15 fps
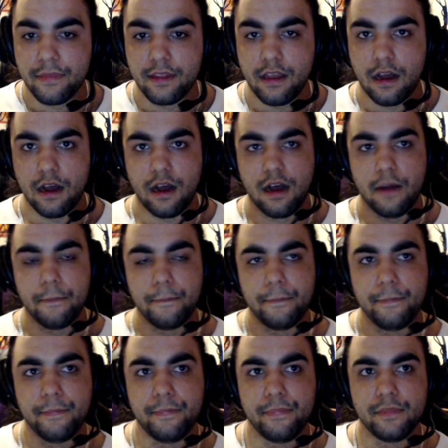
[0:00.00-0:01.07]

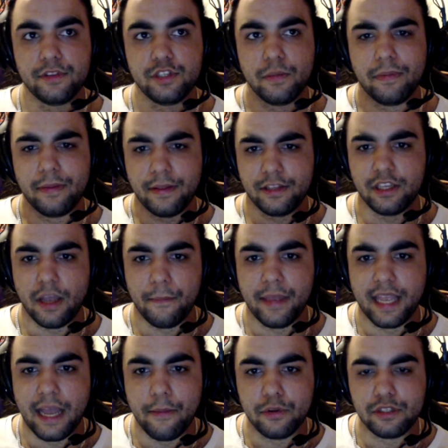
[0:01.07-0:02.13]
to play, like,
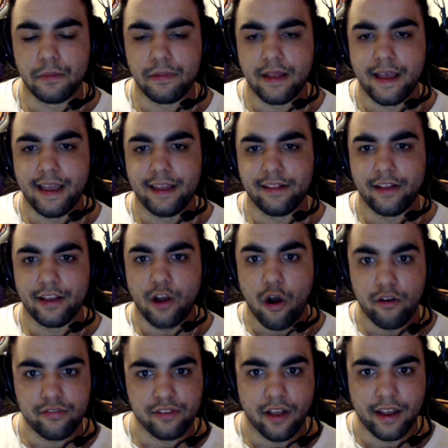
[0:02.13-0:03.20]
being able to play like
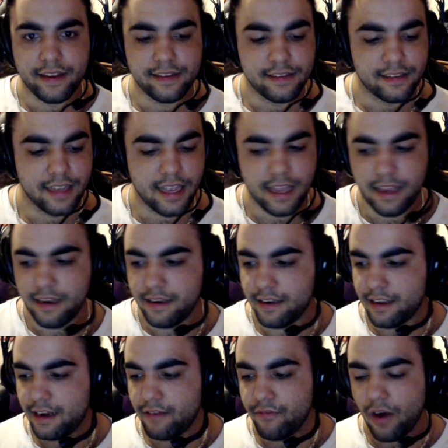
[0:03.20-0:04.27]
offline in
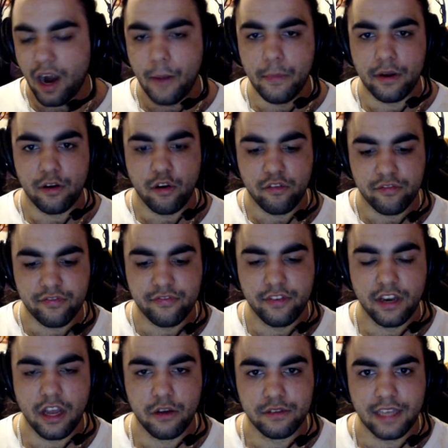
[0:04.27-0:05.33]
an environment of
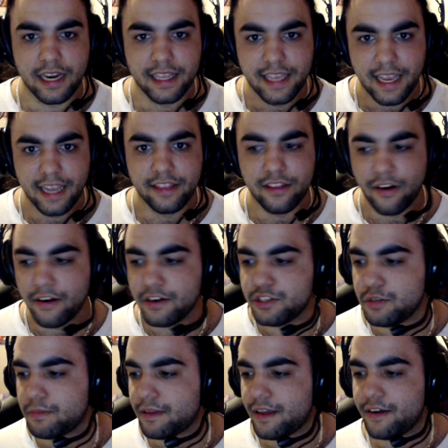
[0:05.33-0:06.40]
dedicated
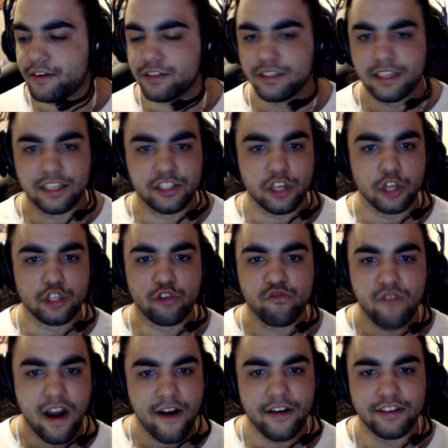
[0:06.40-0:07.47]
Naruto players. There's such a
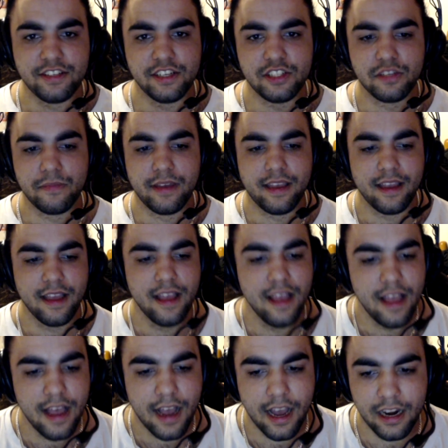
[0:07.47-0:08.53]
rarity to me,
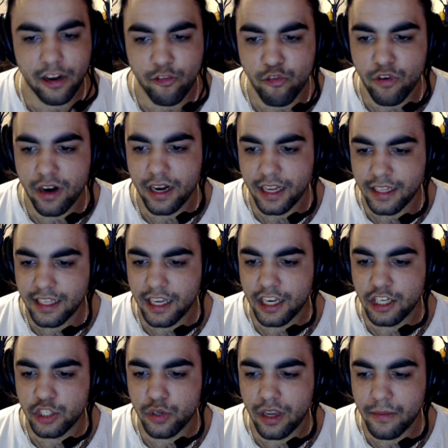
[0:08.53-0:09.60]
and I really did
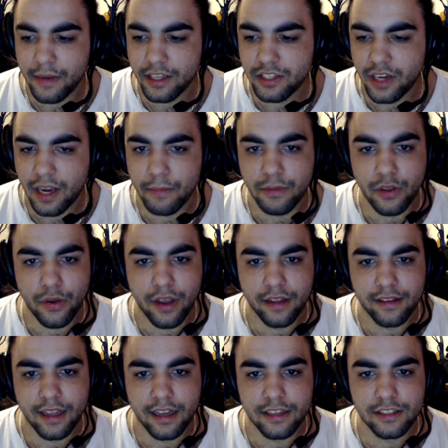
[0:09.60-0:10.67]
enjoy my time doing
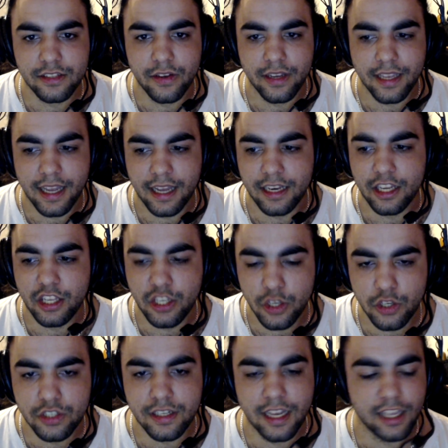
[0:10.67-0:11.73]
that. So again,
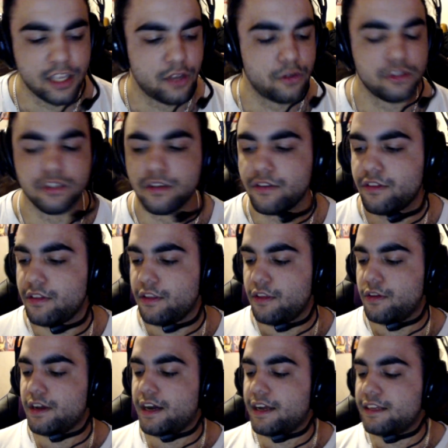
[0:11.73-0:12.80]
huge thank you to
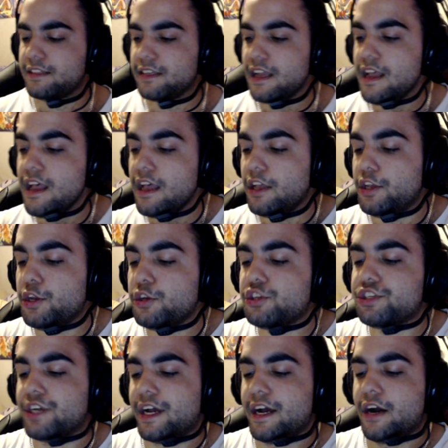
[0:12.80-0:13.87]
you guys, huge
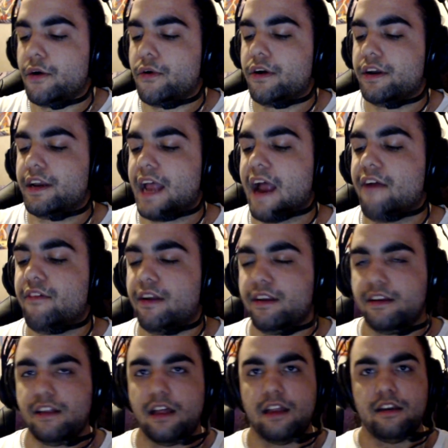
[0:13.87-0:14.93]
shout out
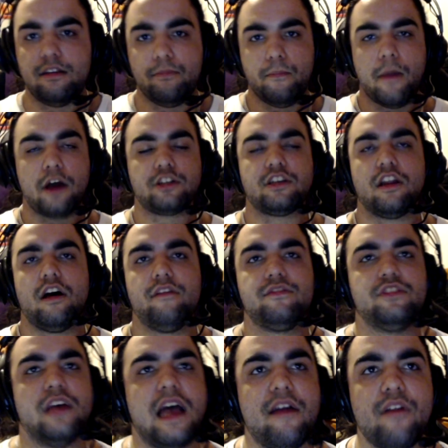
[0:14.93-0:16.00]
and much love
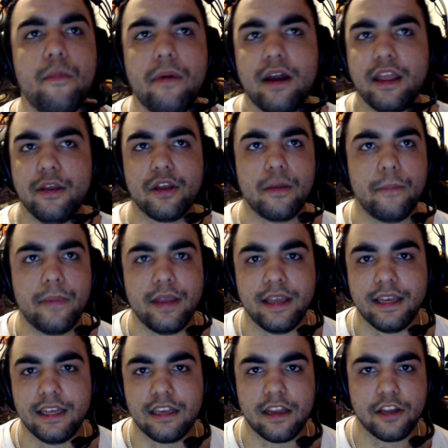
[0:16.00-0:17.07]
to everybody who
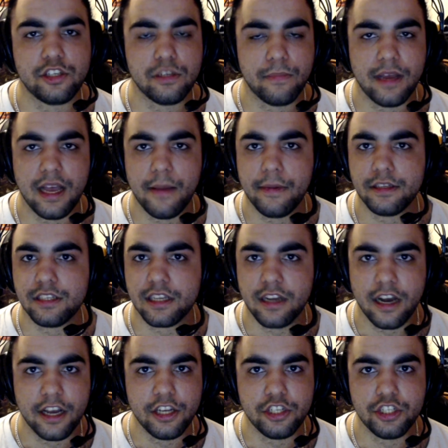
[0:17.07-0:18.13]
competed, like Chibem and
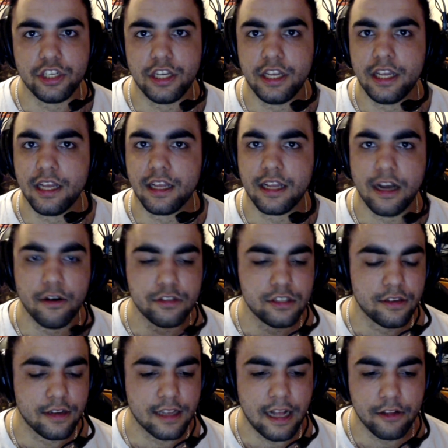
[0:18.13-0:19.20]
Sakaishi and
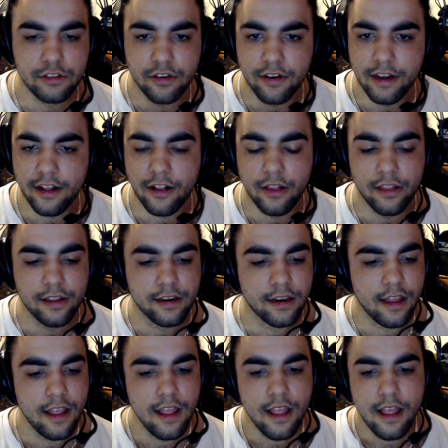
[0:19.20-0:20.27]
Kautarel
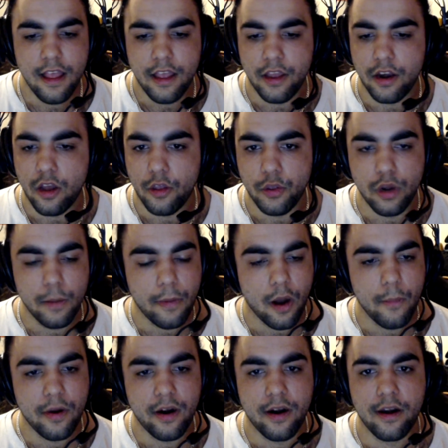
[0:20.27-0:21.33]
and
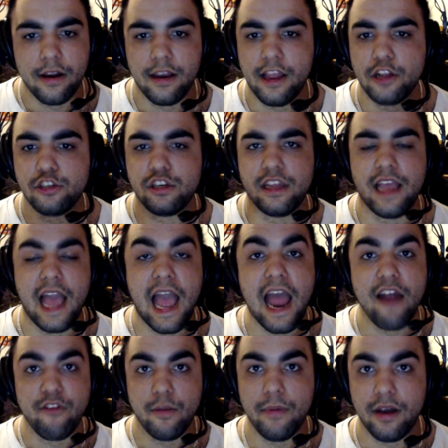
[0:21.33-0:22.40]
Unabomber and literally
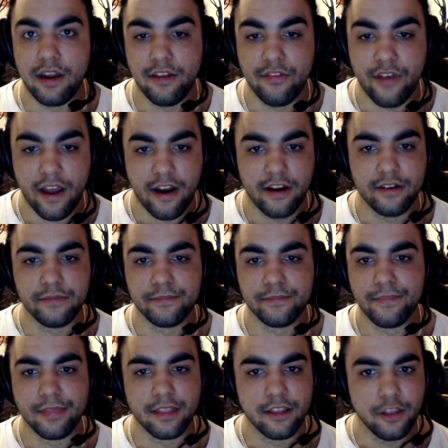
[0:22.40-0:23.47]
everybody there.
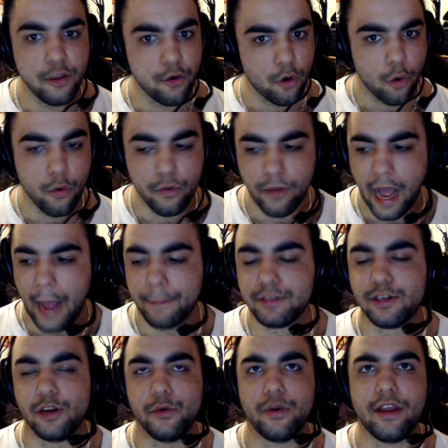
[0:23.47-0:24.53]
You're all
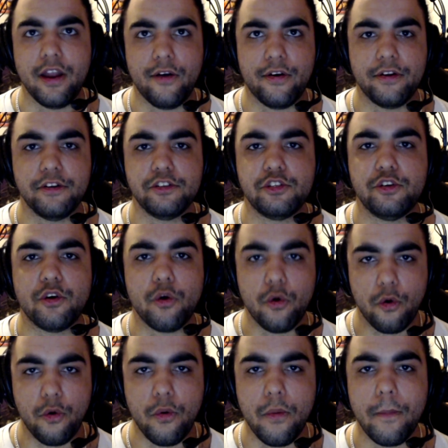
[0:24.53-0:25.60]
absolute heroes. You're
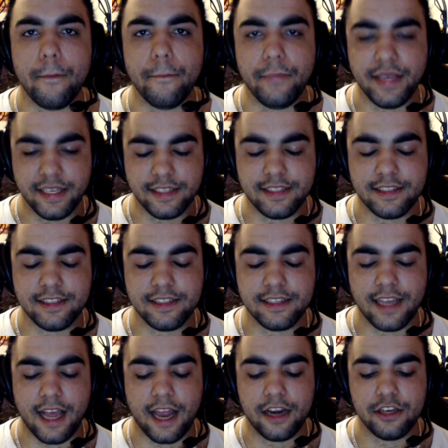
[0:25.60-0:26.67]
all beasts,
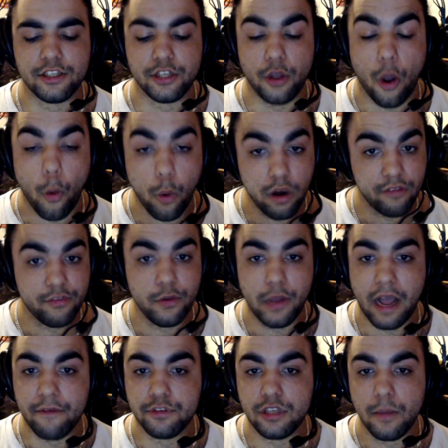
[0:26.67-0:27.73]
and all of you
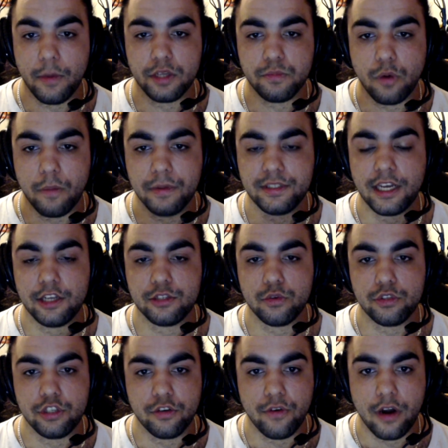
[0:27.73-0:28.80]
have so much more potential
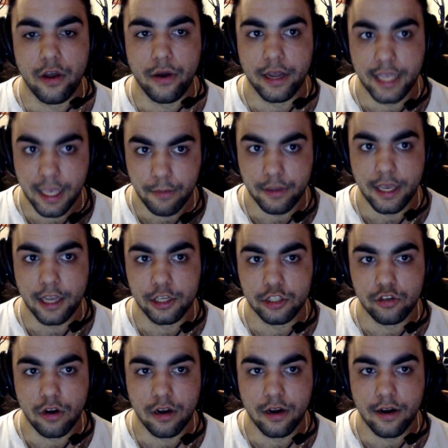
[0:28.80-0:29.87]
to grow and keep getting
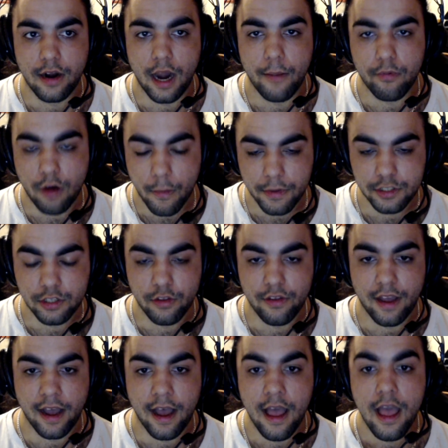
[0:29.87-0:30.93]
stronger. I promise you
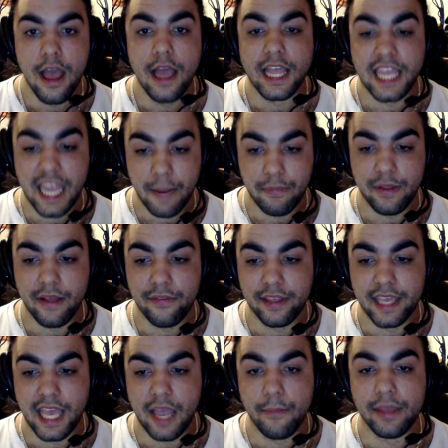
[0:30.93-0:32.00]
that. Keep playing the
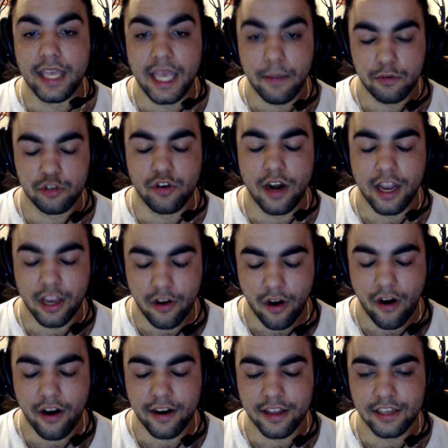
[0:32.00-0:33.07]
game, keep trying your
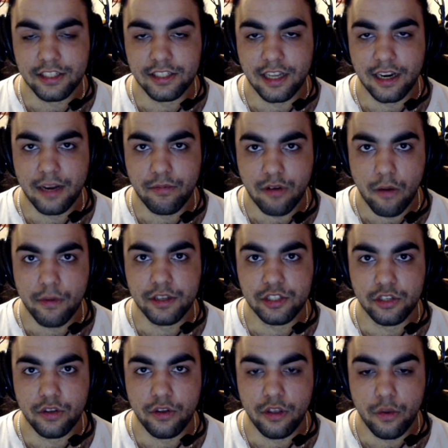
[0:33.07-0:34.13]
hardest, and I promise
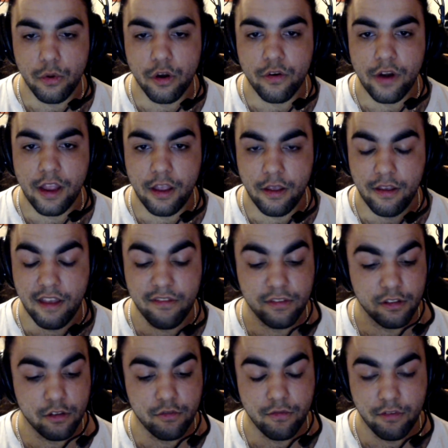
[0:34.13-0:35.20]
you, you will
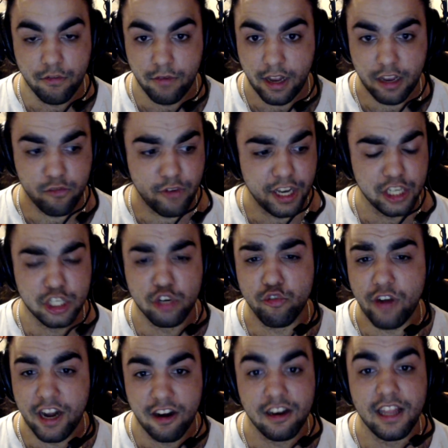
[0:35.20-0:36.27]
even like reach
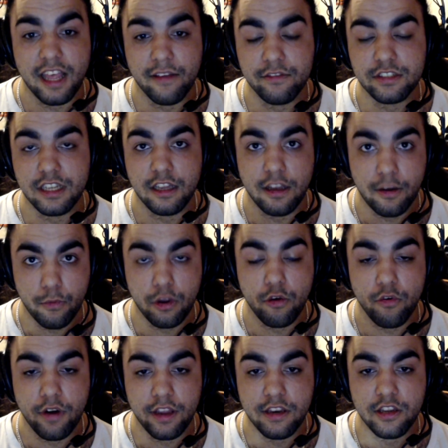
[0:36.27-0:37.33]
greater lengths than what you
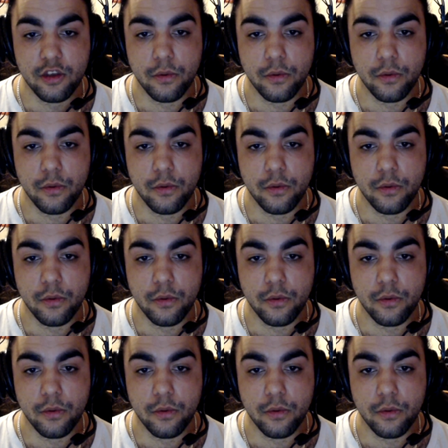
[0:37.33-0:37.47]
already do.